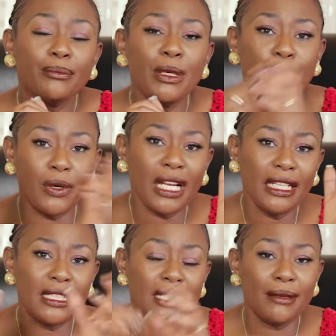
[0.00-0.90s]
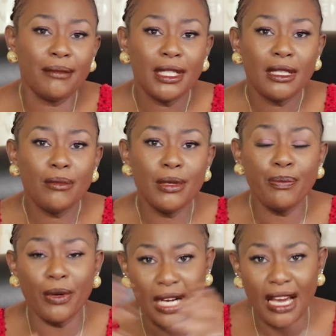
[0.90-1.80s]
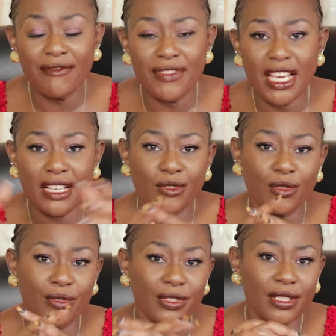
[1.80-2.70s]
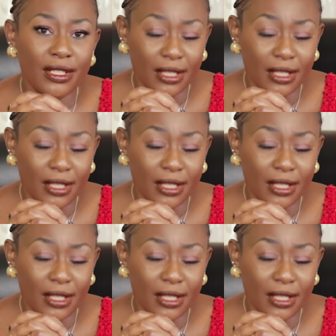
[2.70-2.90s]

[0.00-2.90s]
People like them. People love their songs.